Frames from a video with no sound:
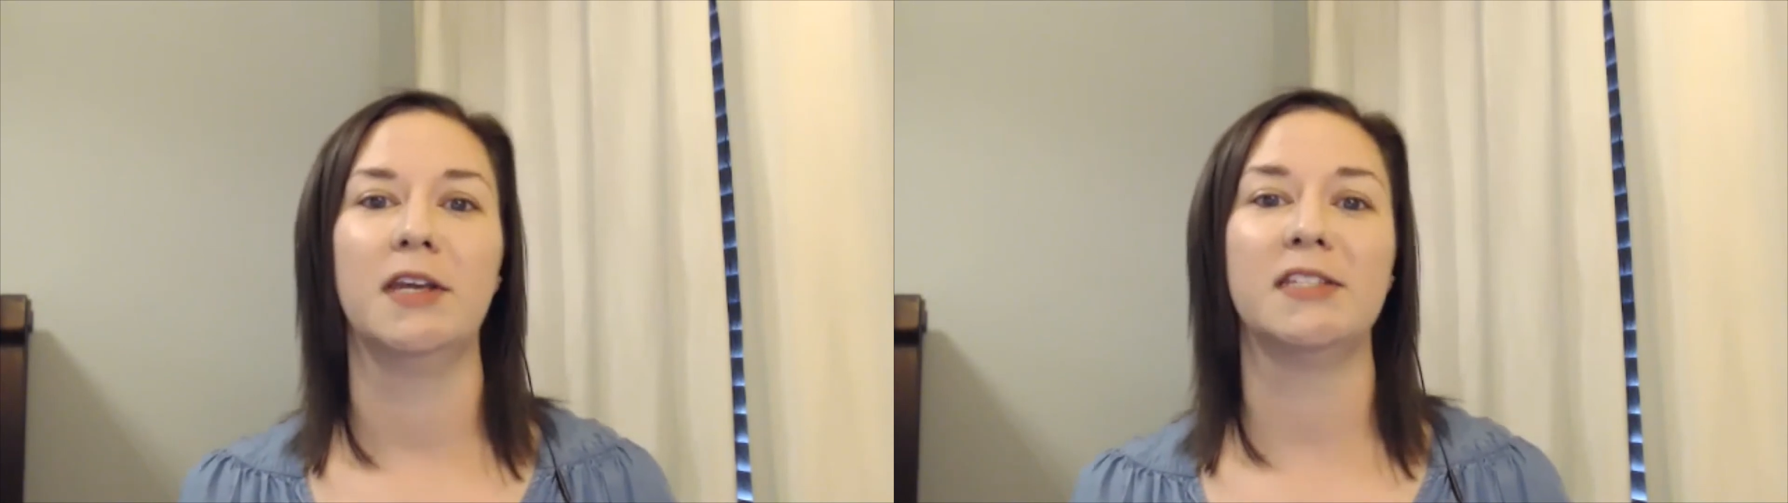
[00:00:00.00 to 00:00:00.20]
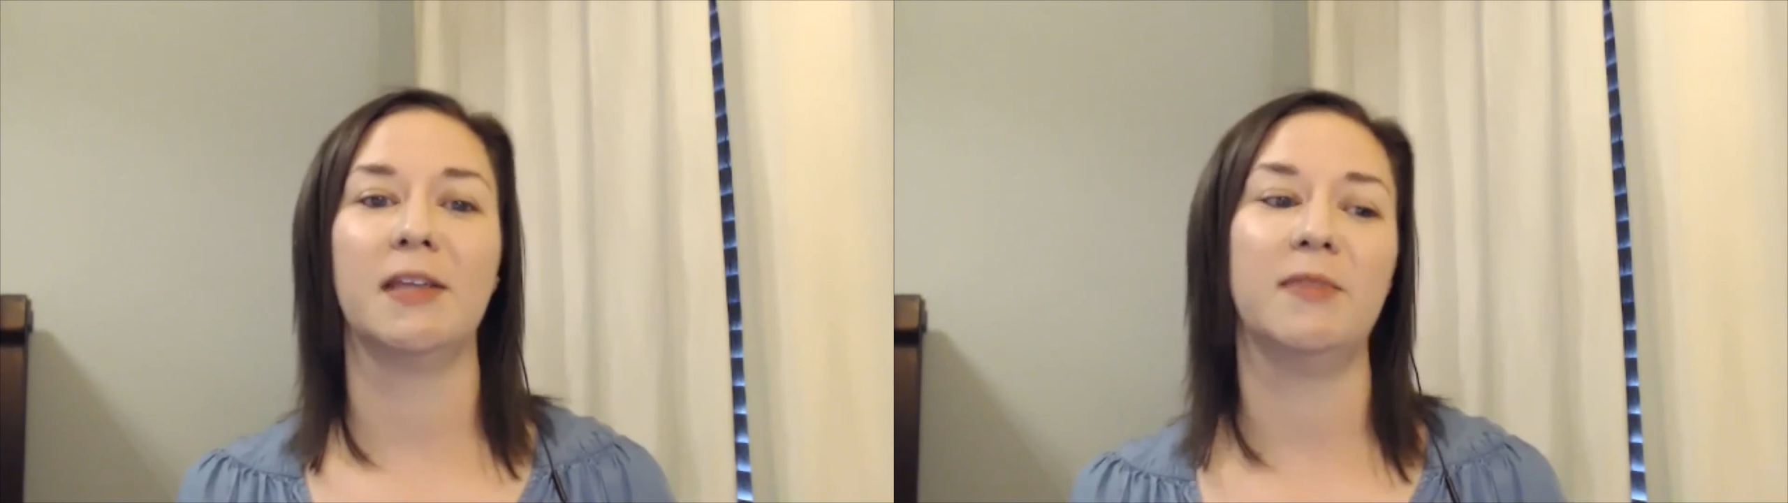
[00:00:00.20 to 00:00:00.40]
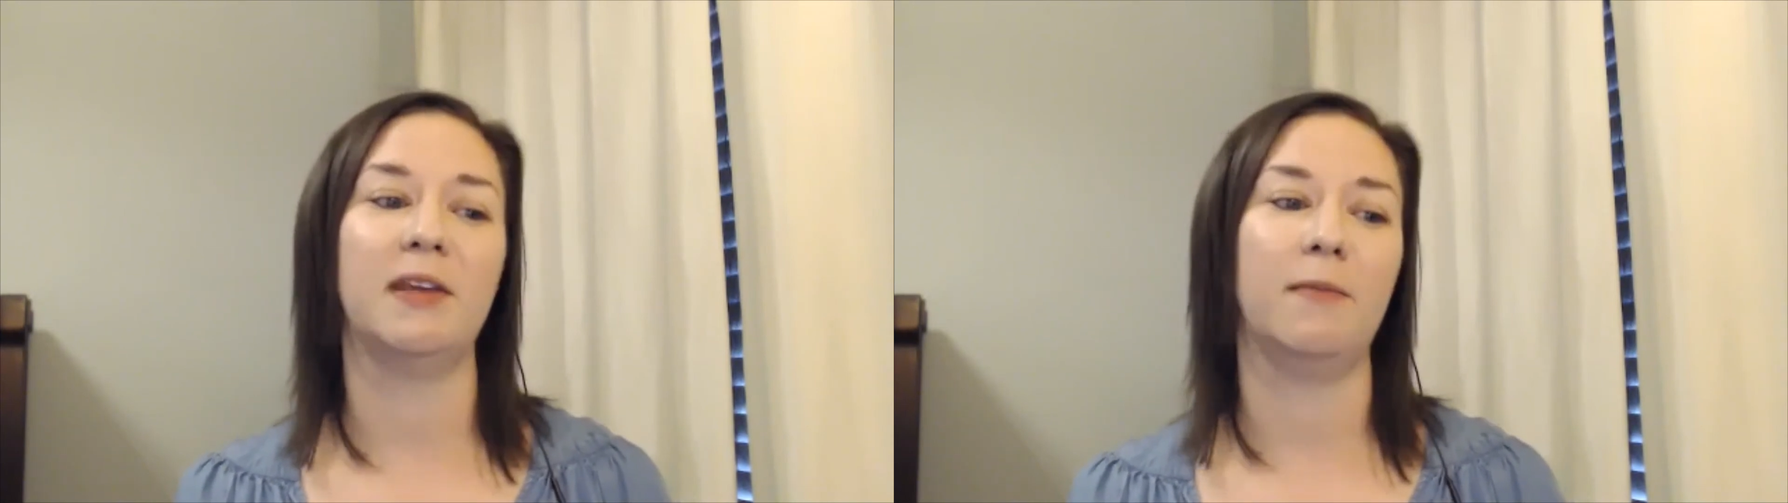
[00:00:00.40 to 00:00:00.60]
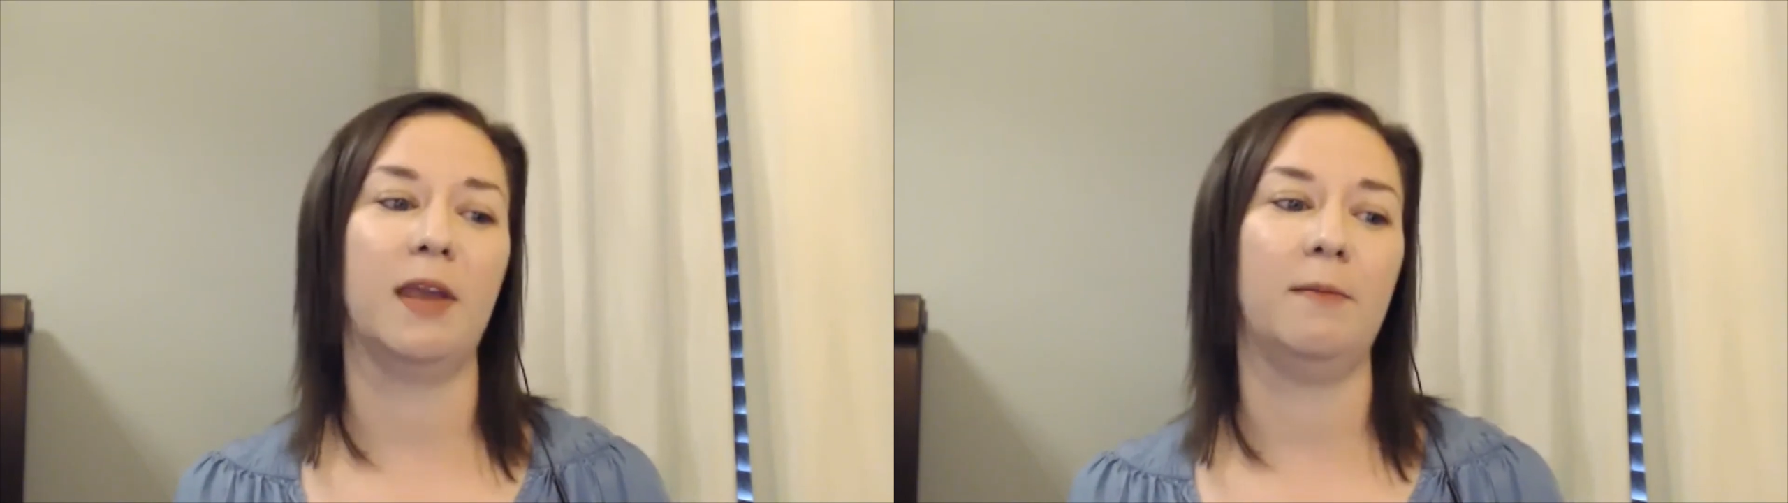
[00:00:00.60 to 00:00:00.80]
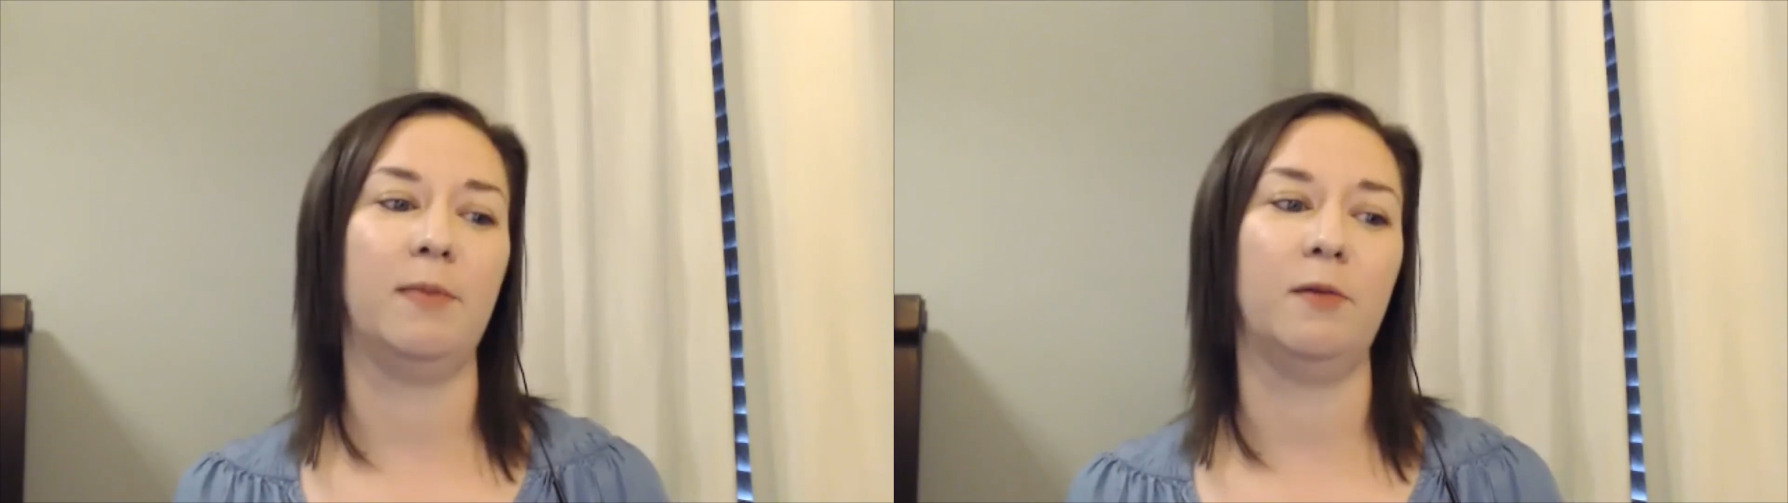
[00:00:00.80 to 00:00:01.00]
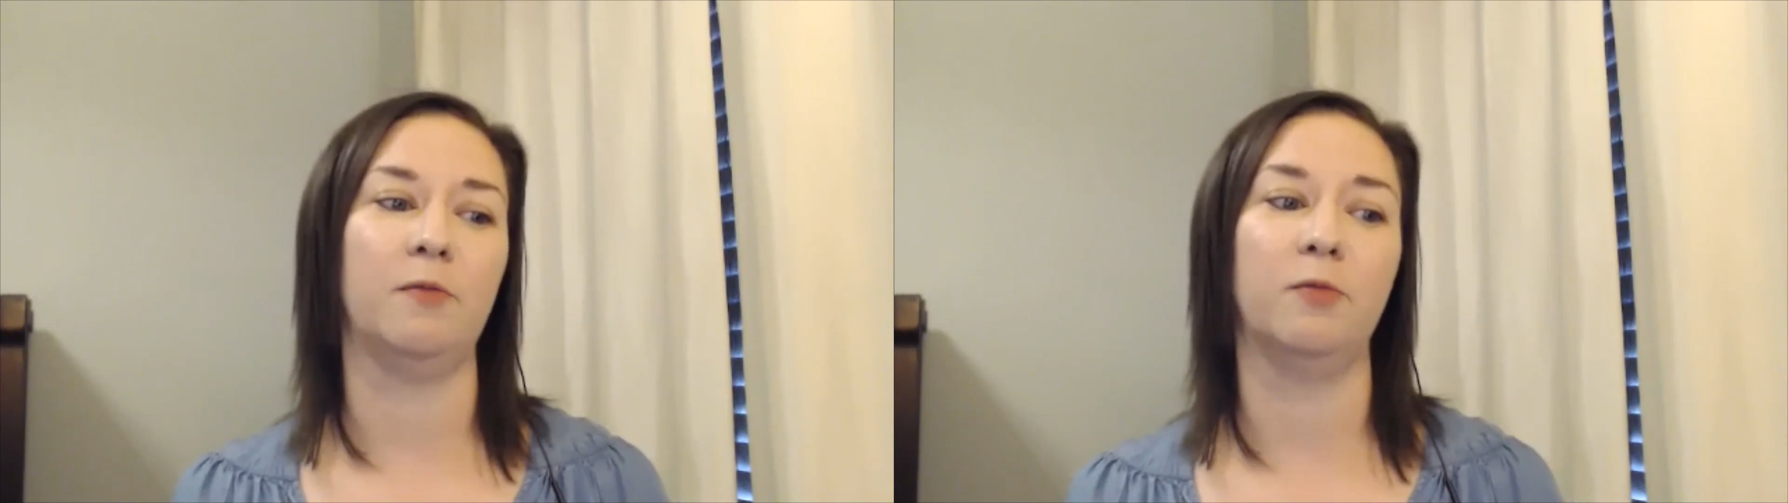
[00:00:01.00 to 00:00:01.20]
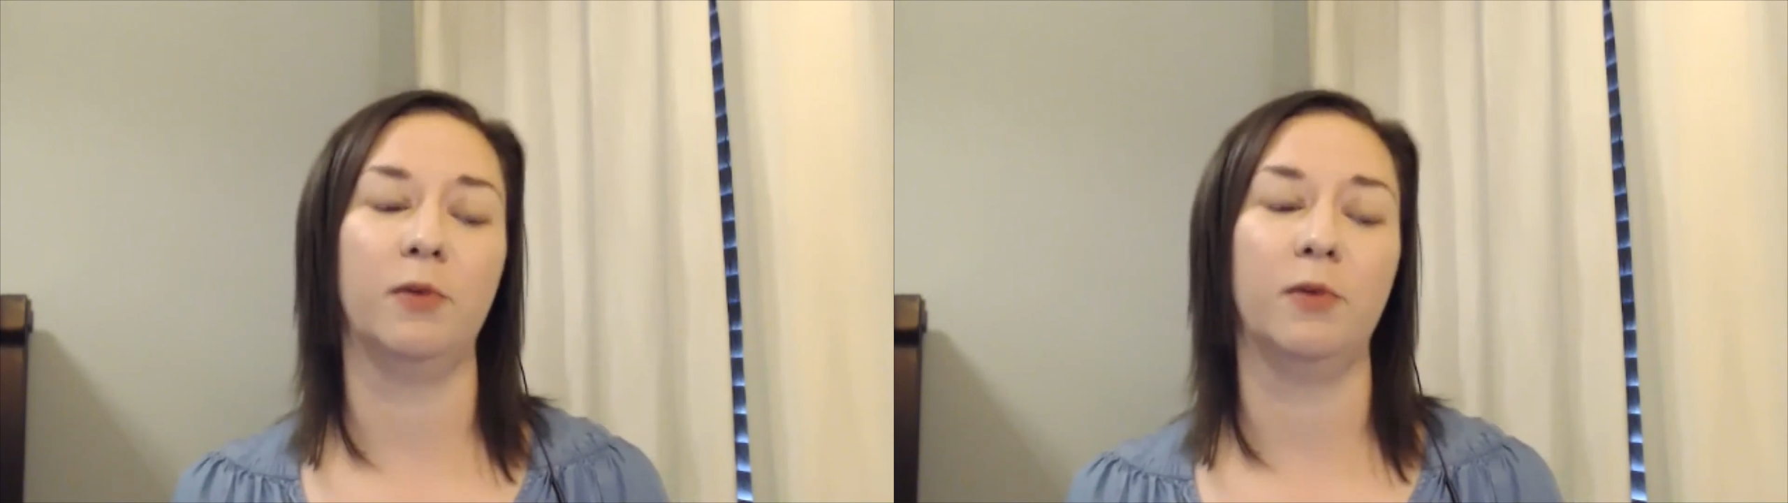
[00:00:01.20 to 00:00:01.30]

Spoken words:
something may be